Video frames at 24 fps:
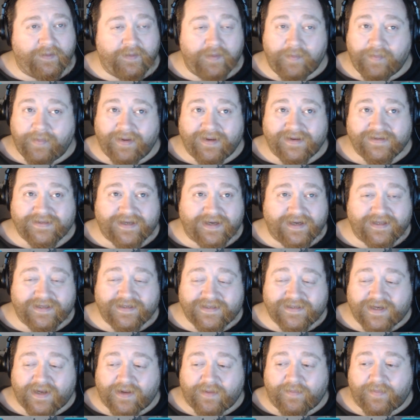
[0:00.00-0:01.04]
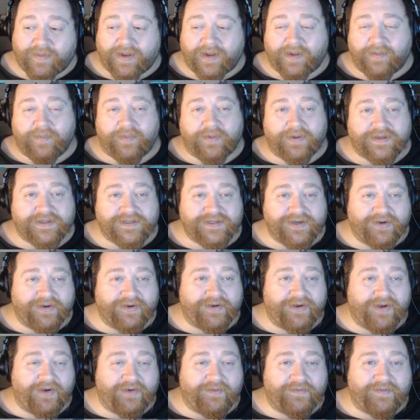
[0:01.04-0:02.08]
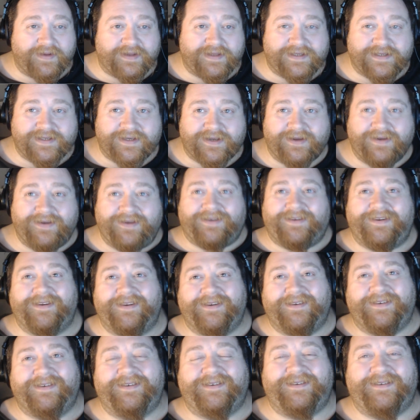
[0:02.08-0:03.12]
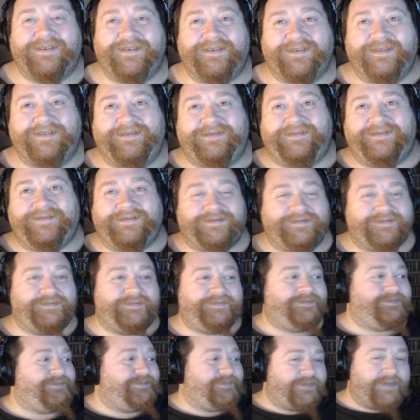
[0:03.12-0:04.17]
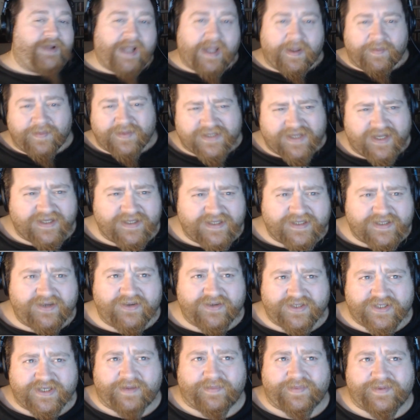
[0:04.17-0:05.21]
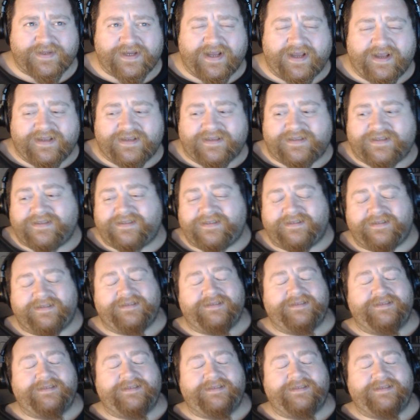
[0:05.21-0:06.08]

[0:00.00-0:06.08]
I'm gonna be honest, I didn't stop buying books during COVID, so Amazon still ships, guys.